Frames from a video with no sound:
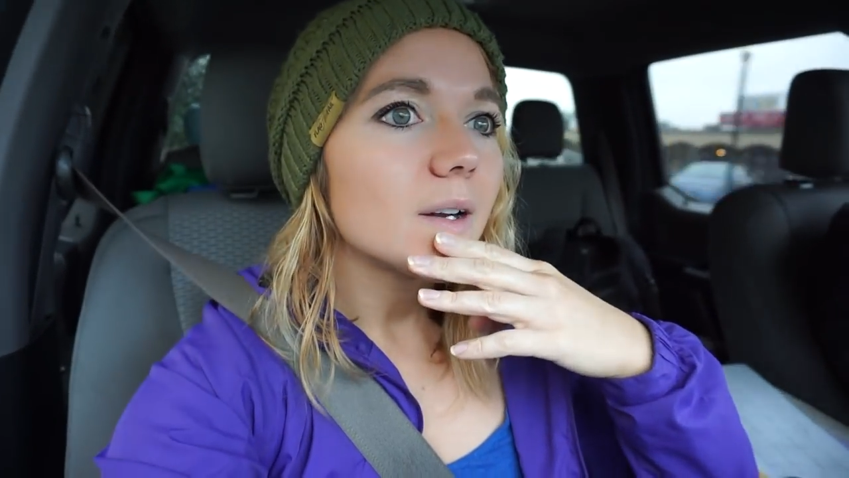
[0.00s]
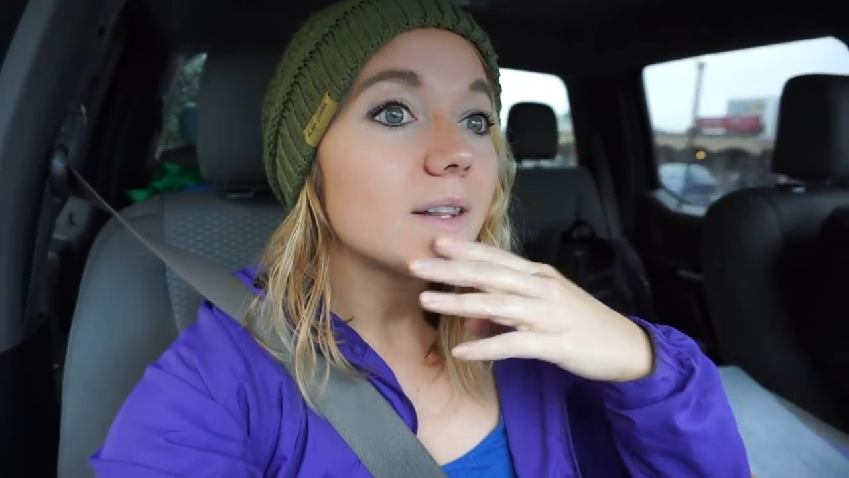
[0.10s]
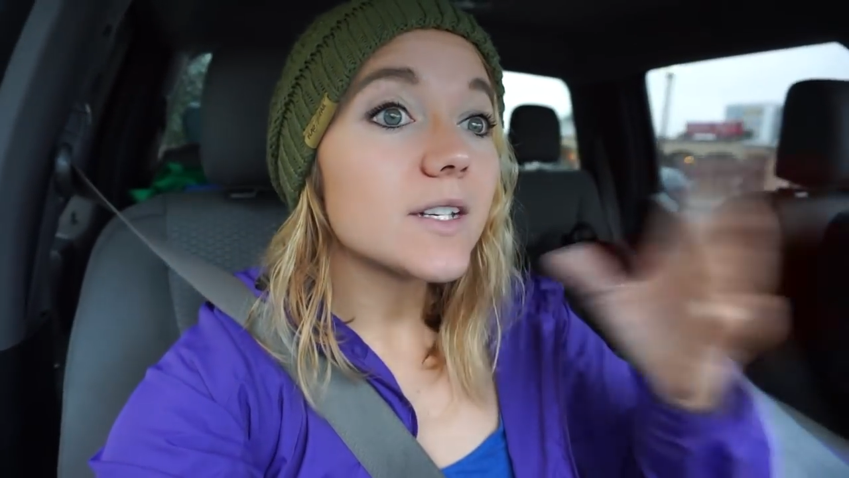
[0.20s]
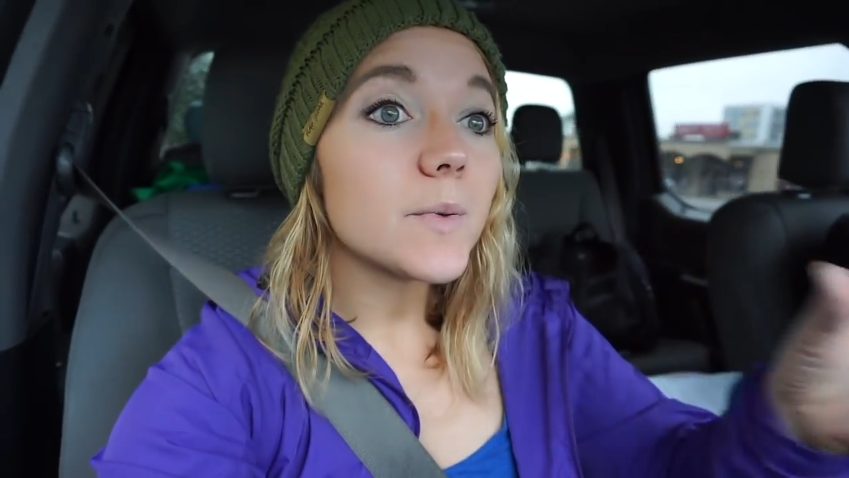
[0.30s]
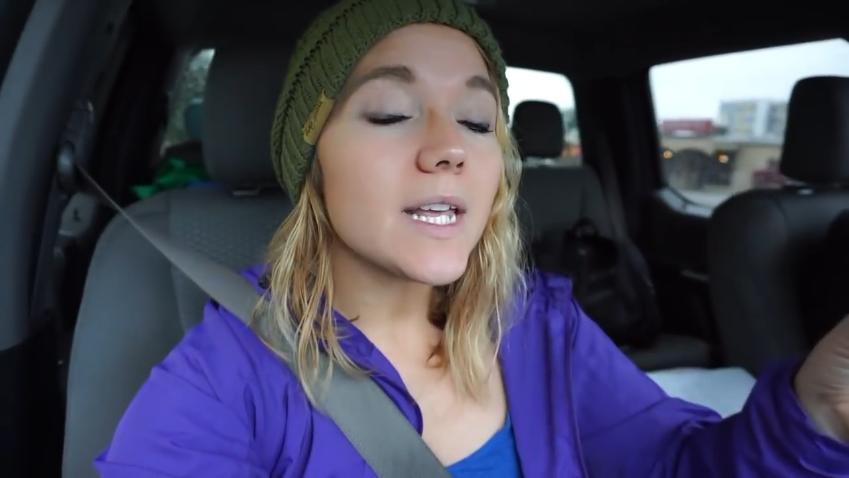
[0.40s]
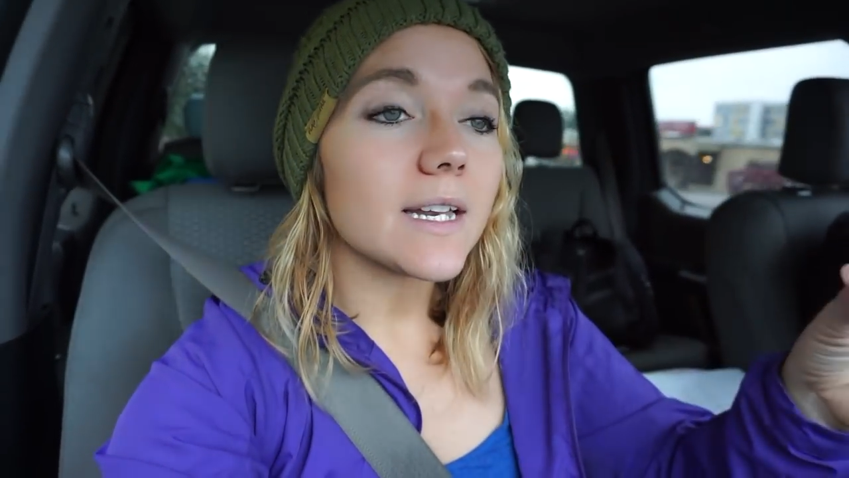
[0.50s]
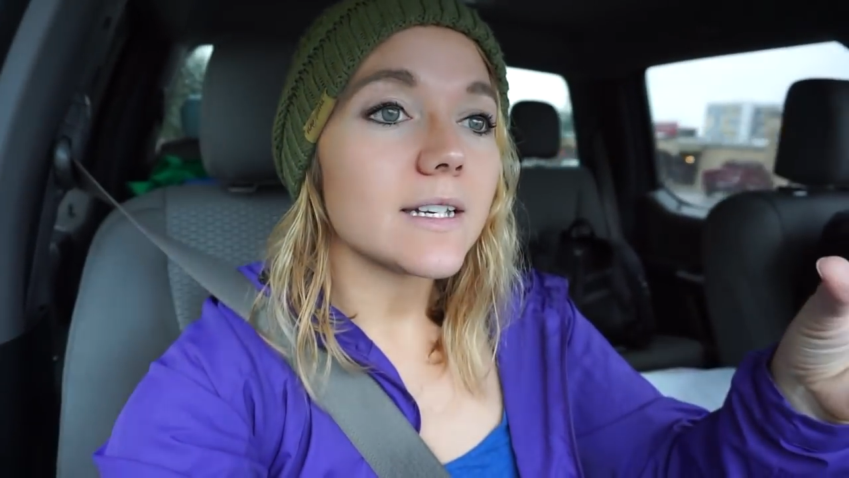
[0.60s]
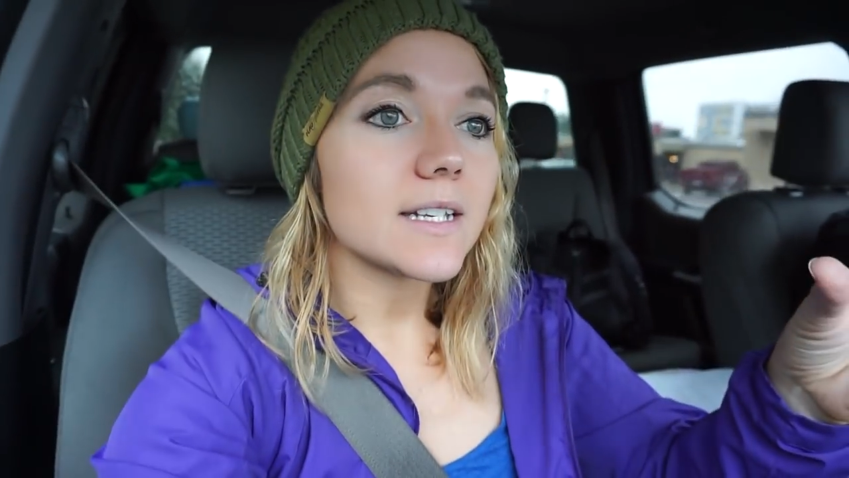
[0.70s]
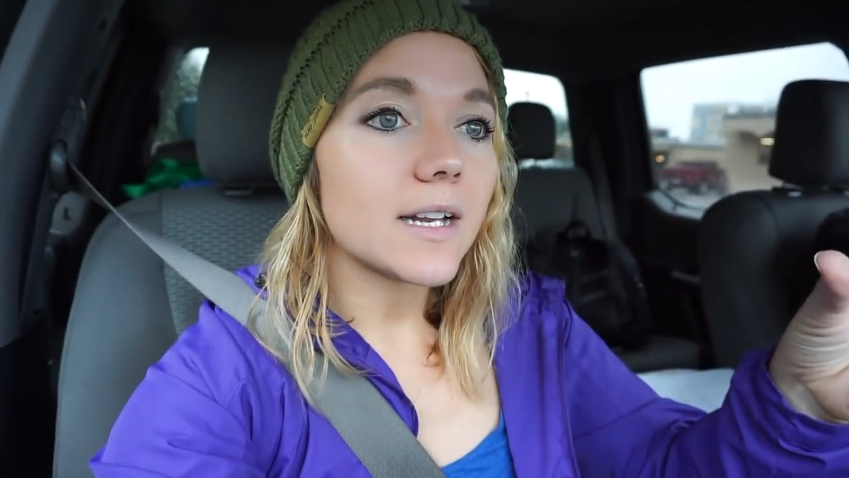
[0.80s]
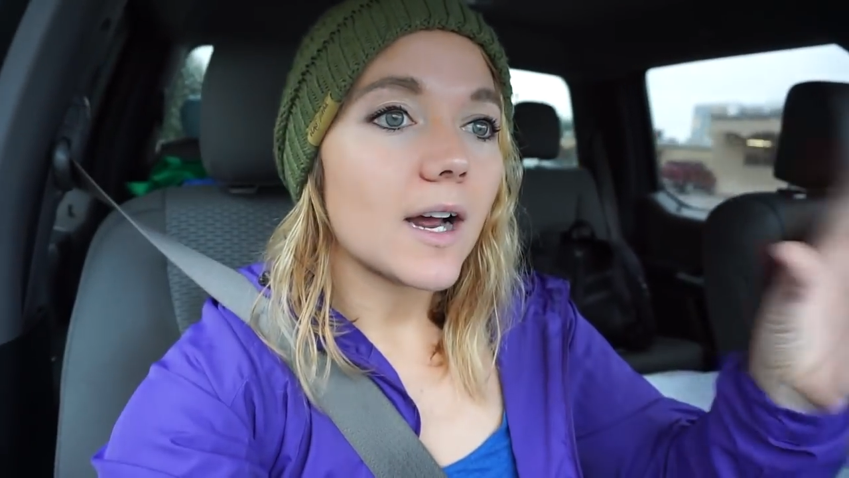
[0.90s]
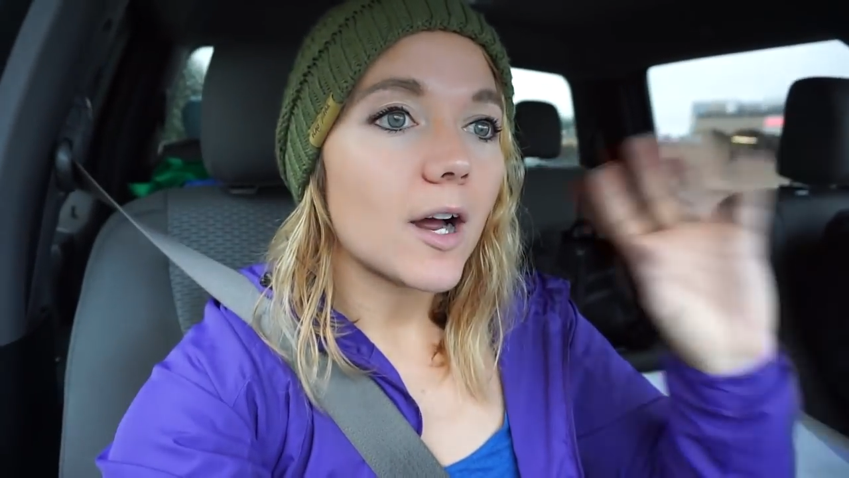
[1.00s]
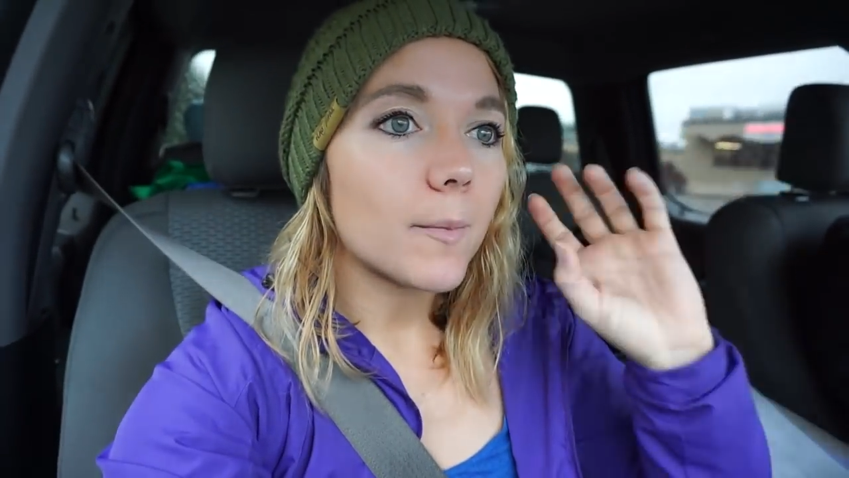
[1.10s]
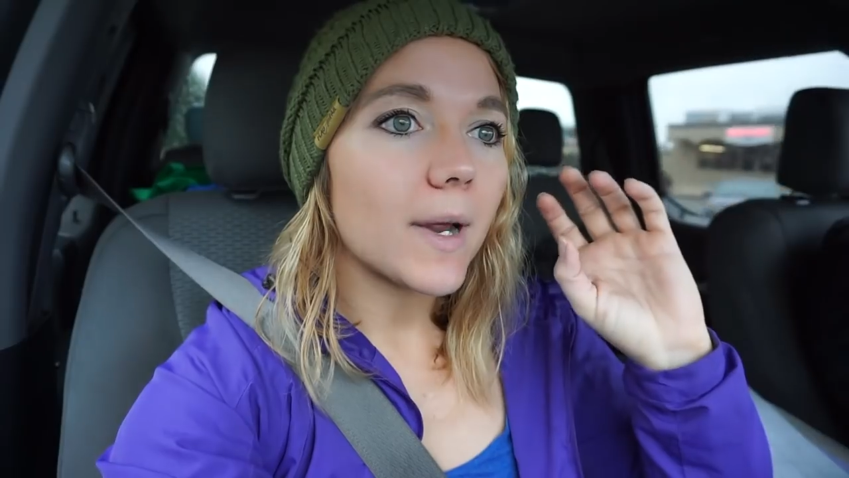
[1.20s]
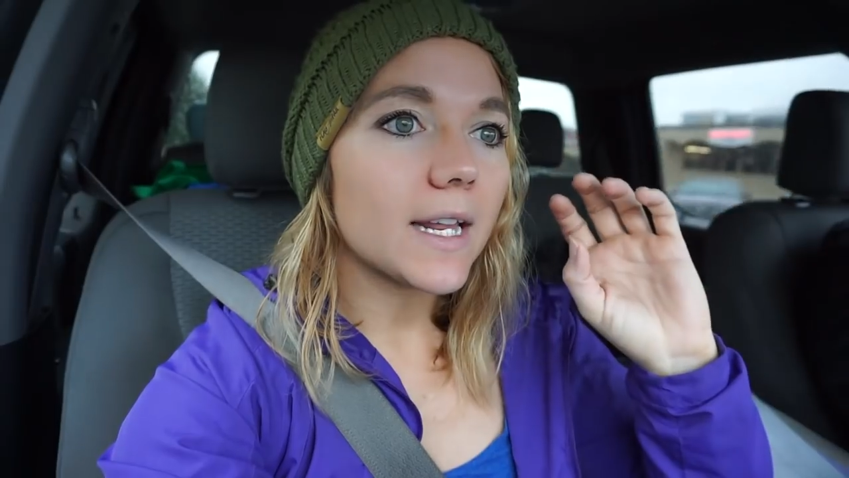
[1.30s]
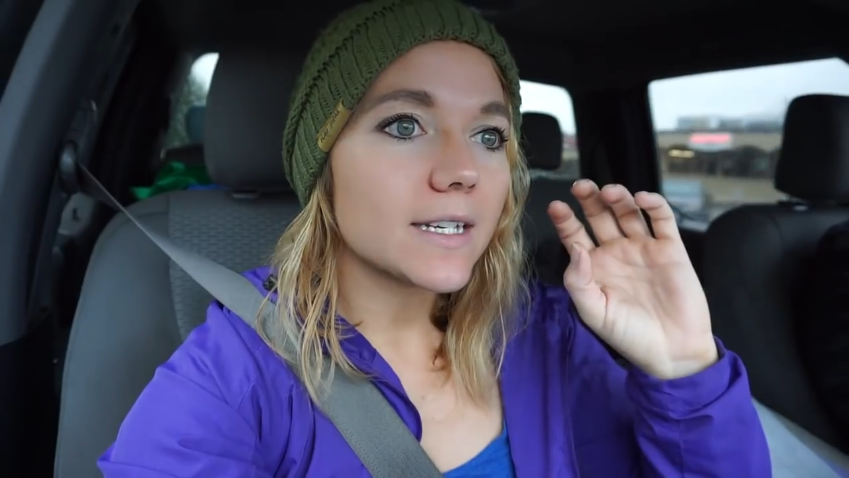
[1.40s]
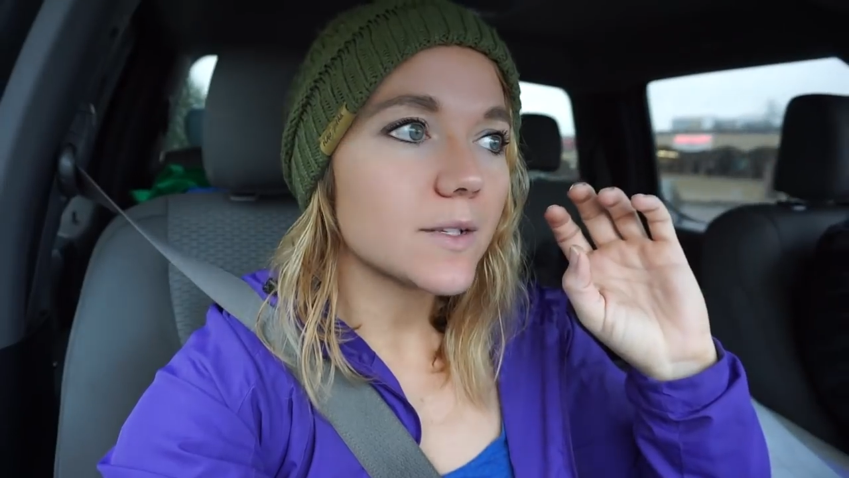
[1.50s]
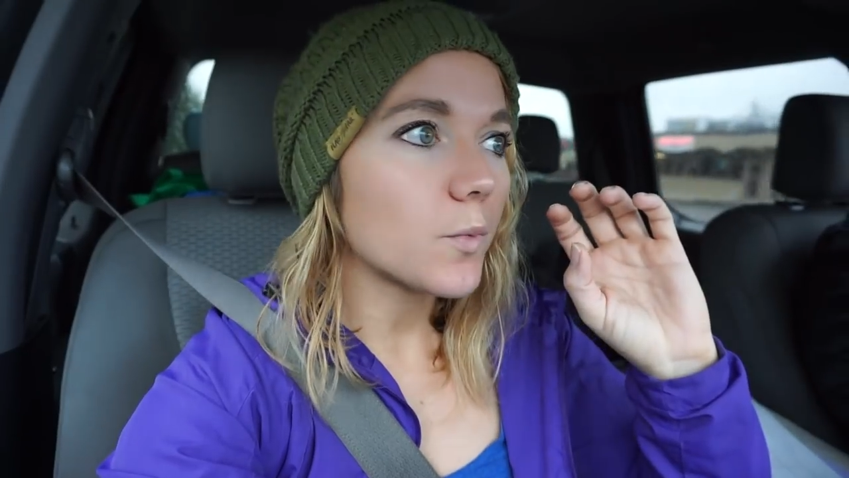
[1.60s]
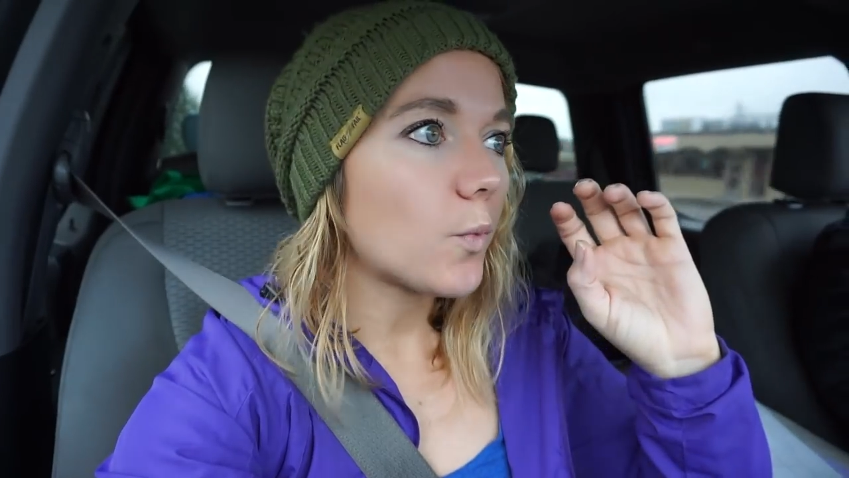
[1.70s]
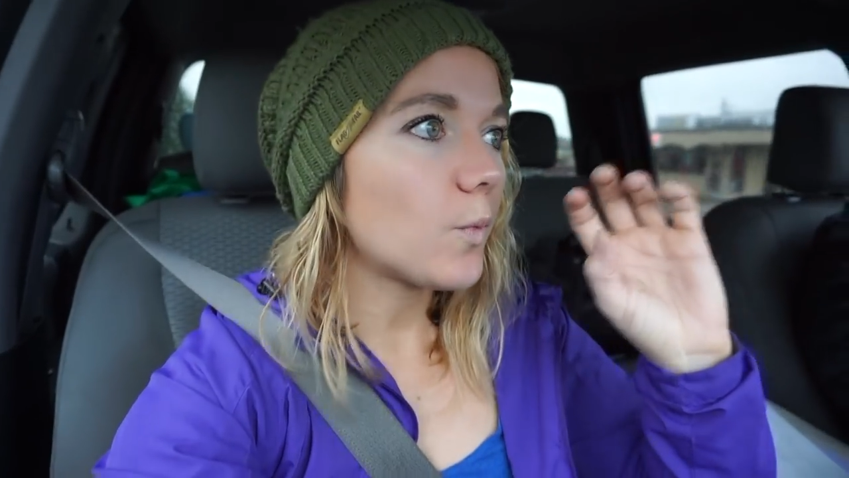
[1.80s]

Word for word: this weekend, um, I guess